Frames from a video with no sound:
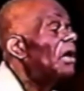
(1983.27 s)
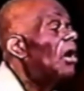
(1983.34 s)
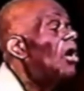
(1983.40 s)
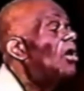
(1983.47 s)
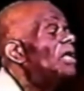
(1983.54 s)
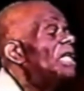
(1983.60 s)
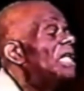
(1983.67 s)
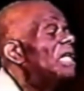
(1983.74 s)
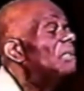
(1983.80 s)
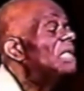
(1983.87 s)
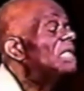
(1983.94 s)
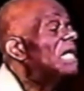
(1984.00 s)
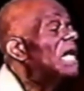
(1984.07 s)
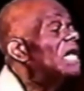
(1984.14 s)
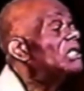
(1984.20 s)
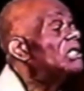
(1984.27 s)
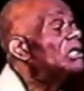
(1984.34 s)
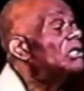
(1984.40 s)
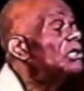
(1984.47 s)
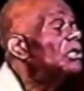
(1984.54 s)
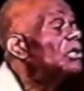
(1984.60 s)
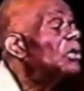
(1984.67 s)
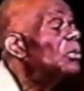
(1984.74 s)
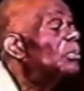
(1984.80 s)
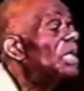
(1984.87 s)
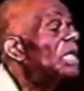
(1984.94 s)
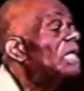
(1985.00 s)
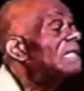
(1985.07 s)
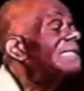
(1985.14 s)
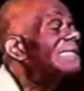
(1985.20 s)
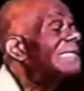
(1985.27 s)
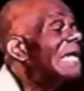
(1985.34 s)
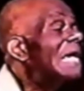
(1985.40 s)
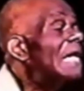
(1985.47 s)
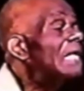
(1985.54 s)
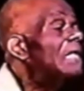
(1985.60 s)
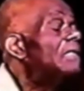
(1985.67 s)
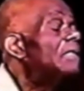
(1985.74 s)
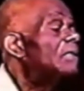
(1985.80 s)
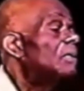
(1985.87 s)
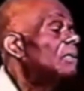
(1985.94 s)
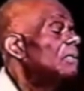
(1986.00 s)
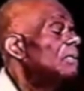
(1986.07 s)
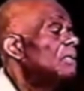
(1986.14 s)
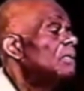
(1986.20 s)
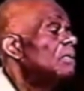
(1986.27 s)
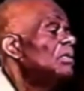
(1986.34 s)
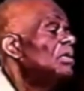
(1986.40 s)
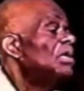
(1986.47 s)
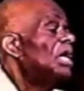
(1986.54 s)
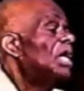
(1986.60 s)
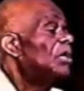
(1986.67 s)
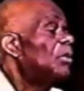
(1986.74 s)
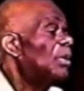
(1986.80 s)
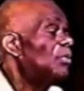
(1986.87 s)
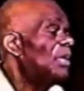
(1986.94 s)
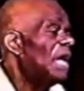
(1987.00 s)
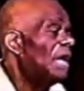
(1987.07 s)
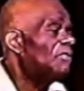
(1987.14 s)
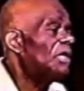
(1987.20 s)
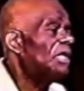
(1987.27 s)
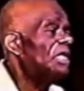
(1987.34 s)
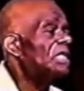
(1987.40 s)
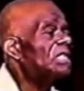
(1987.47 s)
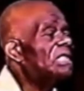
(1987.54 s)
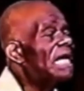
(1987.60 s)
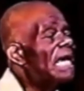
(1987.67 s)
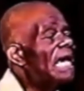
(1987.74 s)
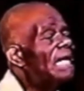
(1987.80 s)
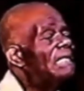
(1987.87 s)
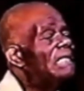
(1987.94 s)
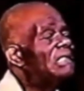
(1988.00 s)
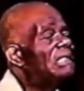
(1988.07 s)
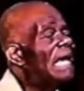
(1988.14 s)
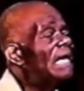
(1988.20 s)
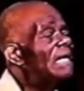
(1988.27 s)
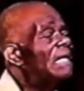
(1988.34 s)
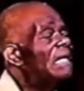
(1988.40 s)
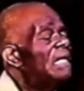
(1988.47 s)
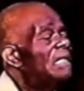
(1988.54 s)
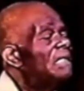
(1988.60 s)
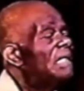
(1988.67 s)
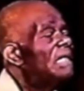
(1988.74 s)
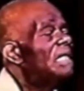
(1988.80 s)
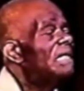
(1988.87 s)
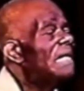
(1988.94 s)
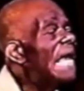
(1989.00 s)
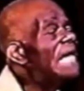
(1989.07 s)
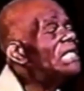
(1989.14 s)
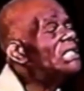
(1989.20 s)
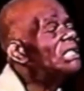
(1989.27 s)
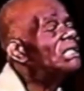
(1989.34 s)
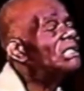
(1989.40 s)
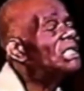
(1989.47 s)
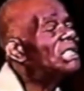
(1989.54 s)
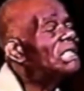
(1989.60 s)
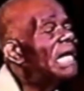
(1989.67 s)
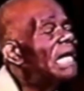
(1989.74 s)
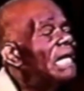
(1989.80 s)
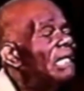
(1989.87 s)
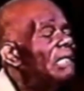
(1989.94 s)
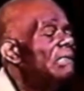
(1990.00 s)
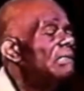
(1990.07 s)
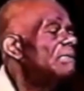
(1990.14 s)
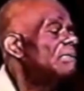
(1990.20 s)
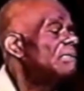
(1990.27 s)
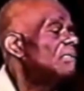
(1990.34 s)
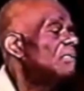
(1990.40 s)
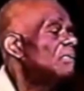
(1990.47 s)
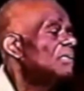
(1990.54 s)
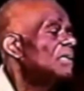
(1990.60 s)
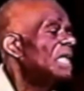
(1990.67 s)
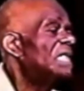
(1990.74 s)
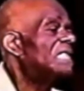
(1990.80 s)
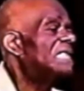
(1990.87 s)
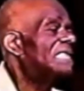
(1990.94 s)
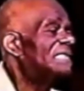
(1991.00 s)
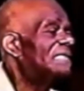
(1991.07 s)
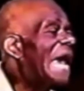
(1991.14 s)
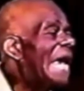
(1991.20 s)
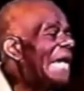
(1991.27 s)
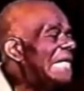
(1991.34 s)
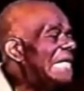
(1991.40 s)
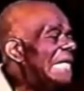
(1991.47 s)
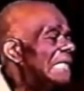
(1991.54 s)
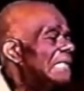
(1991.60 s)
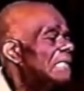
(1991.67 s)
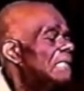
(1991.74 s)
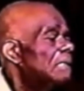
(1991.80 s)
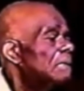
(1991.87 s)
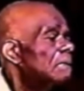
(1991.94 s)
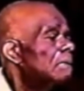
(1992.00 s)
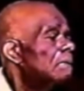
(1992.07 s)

They're all imitation European states. And what we have to understand is that the nation state is stagnant.